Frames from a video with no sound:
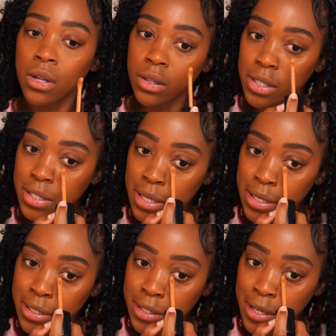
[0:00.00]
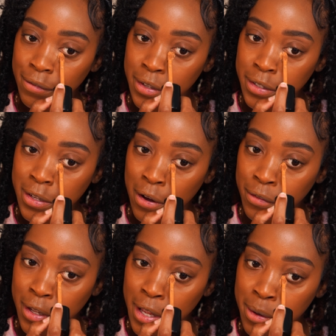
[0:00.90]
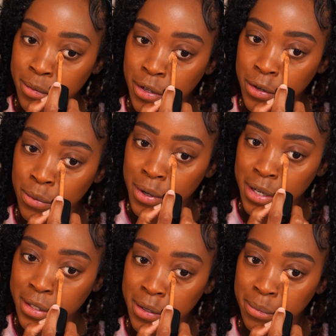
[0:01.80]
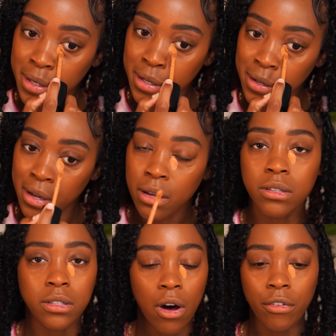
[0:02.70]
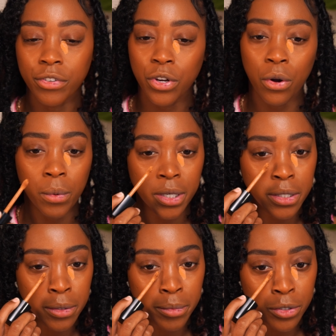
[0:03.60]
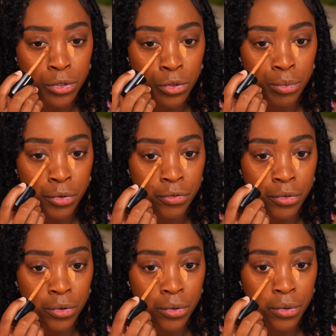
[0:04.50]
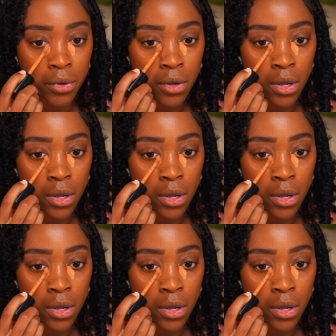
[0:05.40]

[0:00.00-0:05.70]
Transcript: This is definitely soft glam, so you want it to be soft. You don't want it to be super full.